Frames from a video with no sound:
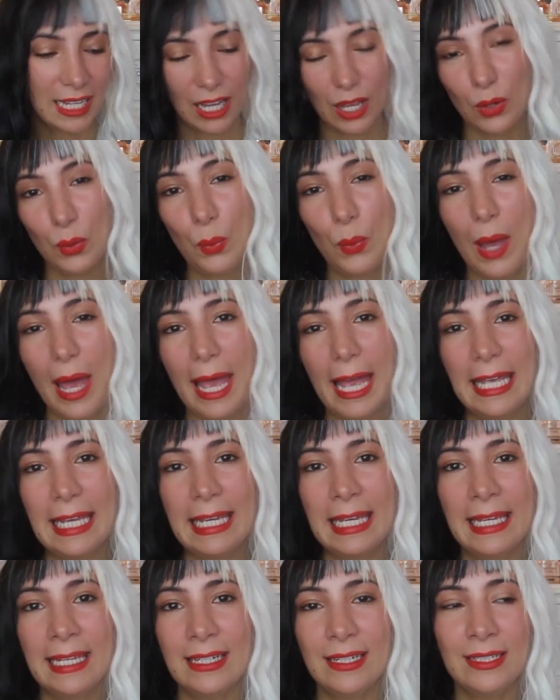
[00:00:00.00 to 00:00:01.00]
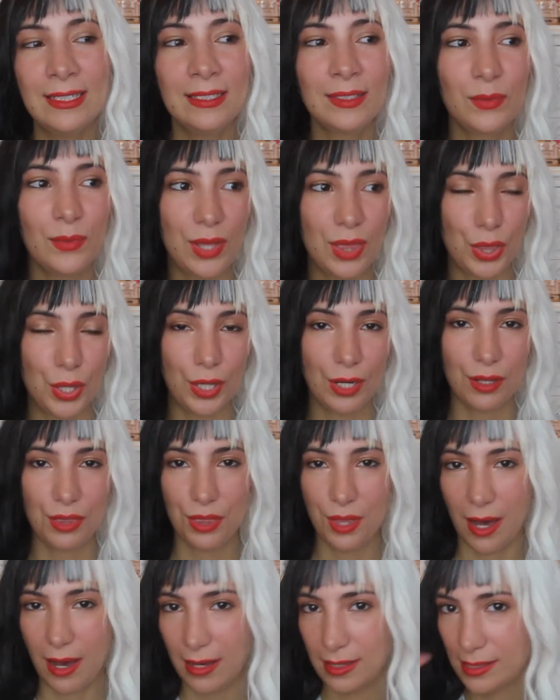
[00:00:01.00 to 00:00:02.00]
can weigh in with your
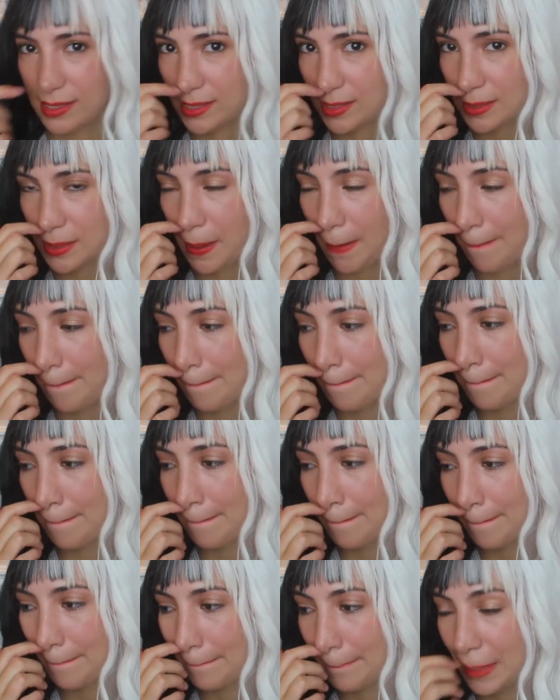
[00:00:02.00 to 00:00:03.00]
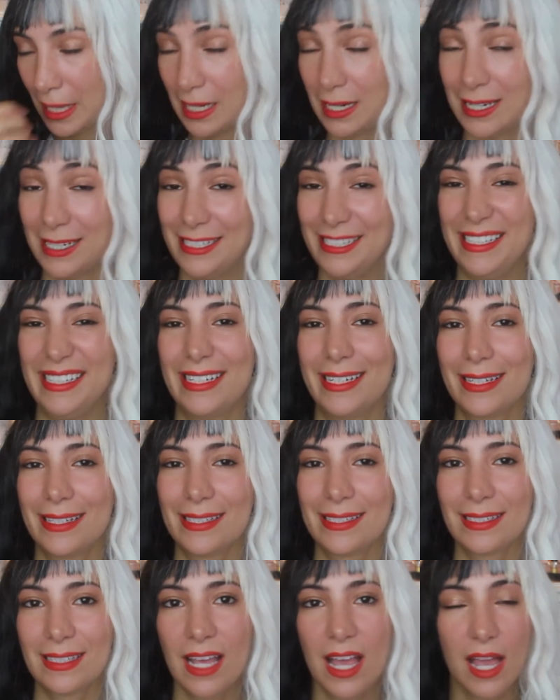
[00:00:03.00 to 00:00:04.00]
thoughts and
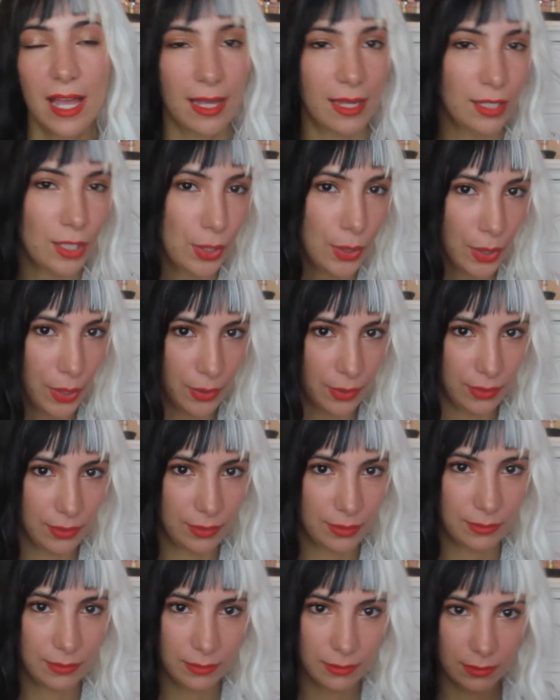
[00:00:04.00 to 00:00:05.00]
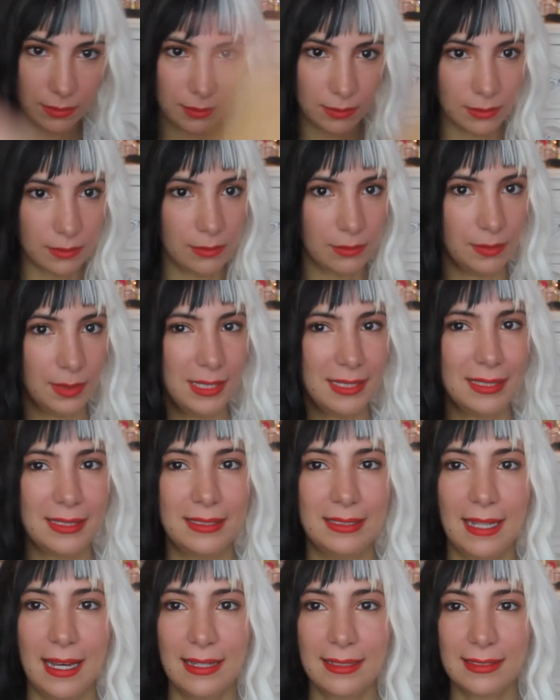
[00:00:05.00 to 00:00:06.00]
ideas and your own piece
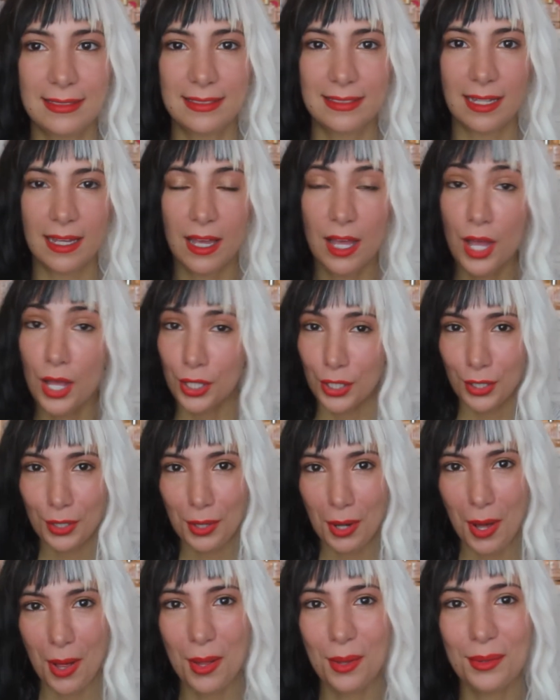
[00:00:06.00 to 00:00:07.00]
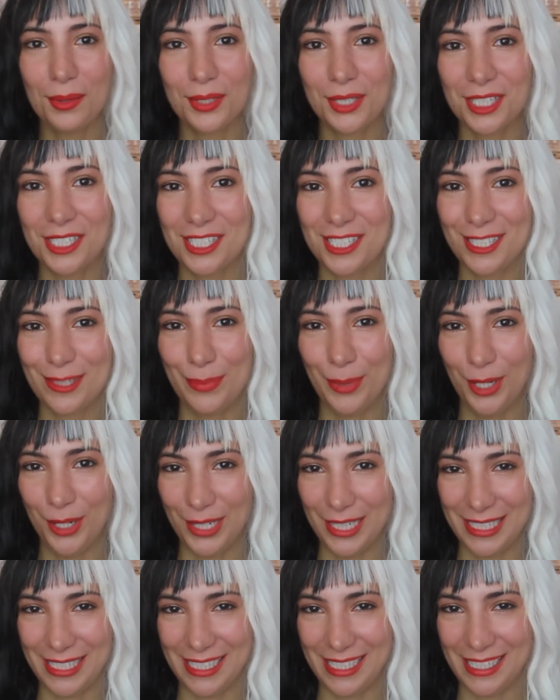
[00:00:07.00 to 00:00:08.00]
of dust, your own
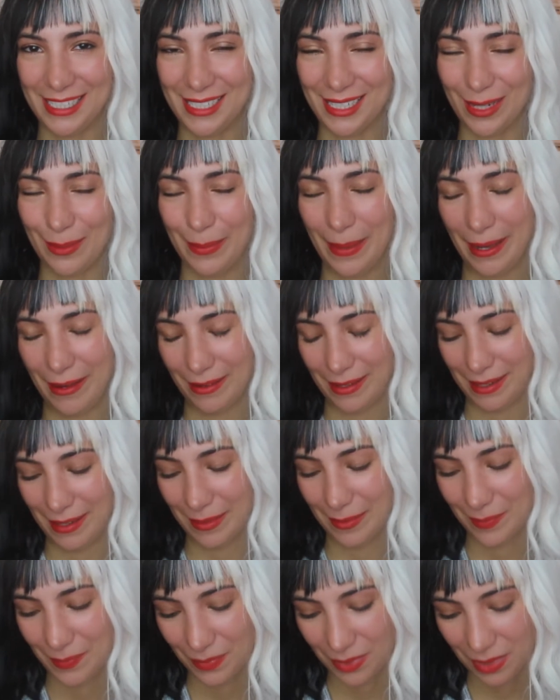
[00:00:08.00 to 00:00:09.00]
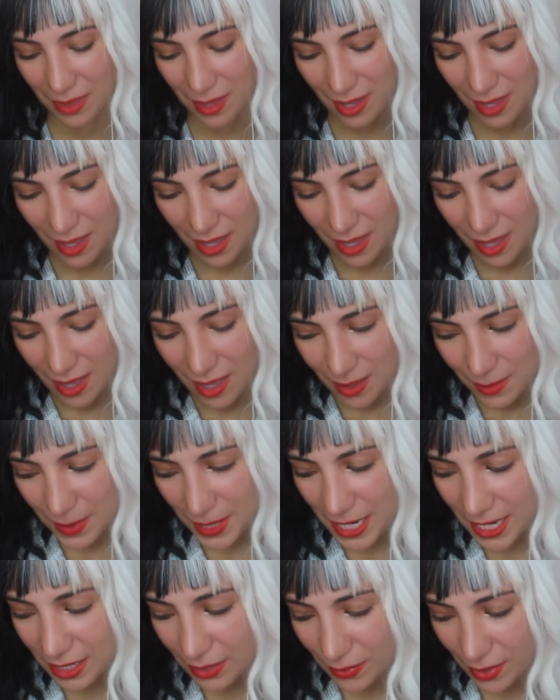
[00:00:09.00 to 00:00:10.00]
conspiracies about him. But
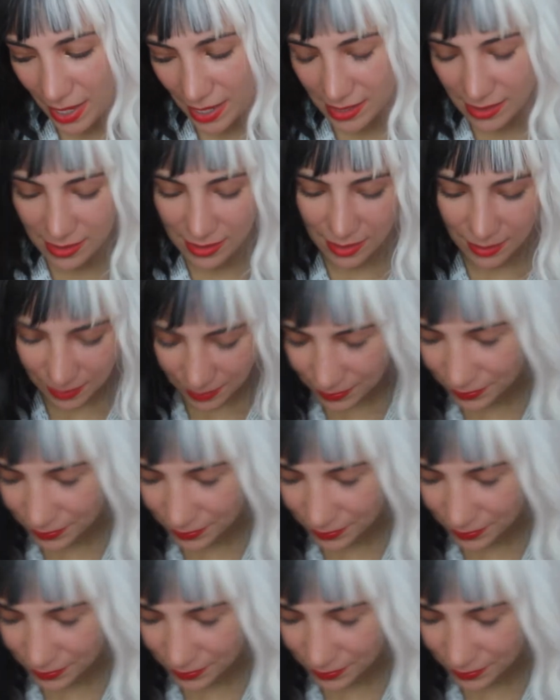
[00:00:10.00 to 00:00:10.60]
anyways,